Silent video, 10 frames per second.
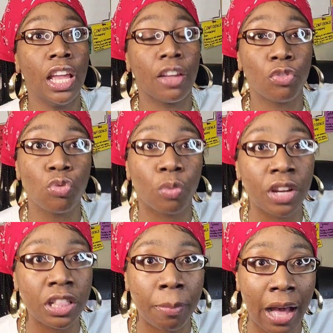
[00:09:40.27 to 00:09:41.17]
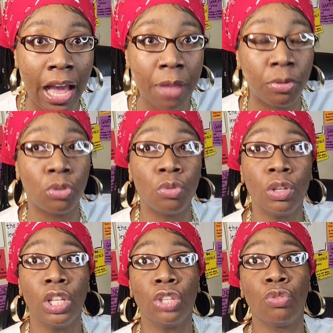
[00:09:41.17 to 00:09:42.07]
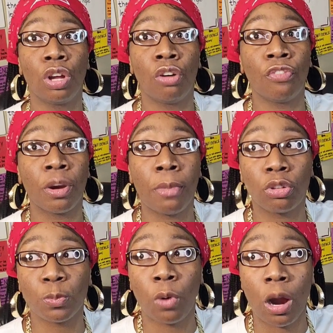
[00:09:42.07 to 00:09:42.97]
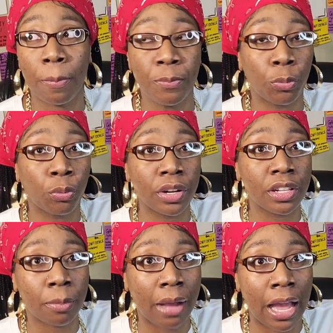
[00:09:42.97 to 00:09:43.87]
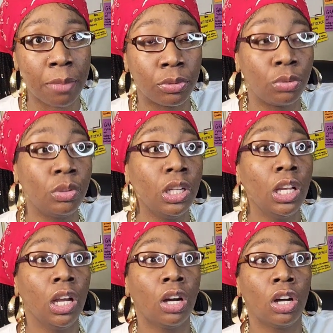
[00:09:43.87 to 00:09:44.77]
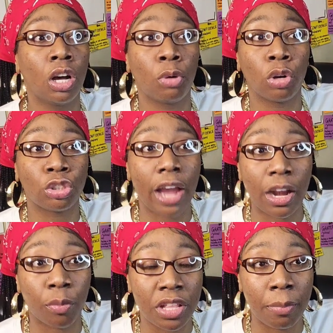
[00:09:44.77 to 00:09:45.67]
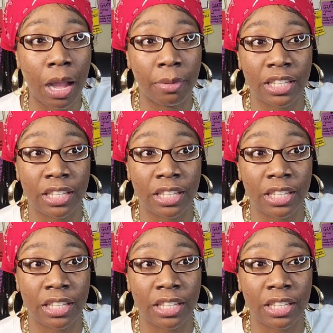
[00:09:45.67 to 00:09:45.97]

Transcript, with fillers: If you read the Bible, you know, for the most part people read the Bible um or try to read the Bible.